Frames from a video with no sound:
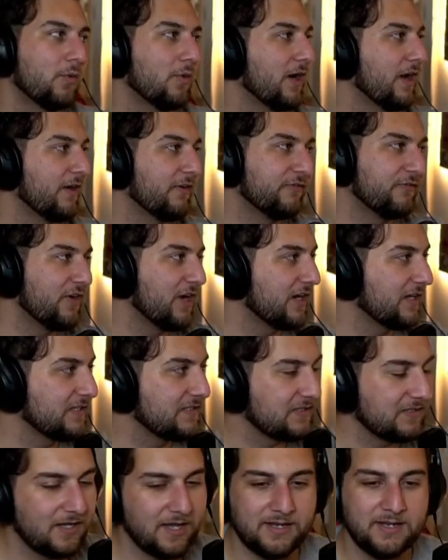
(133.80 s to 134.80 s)
what a fucking
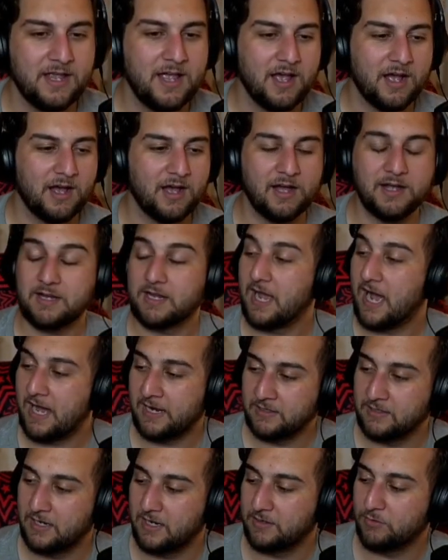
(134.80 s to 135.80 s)
slut. Uh,
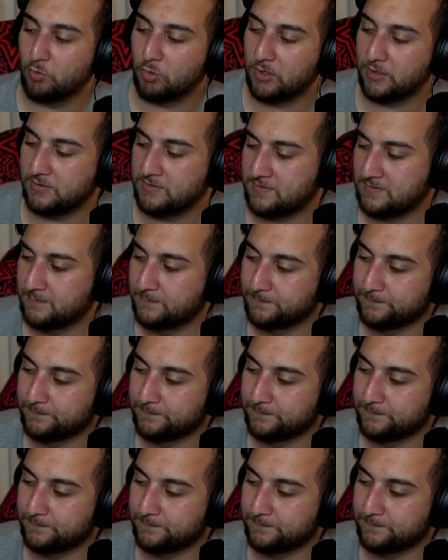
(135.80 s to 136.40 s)
Cotton, any words?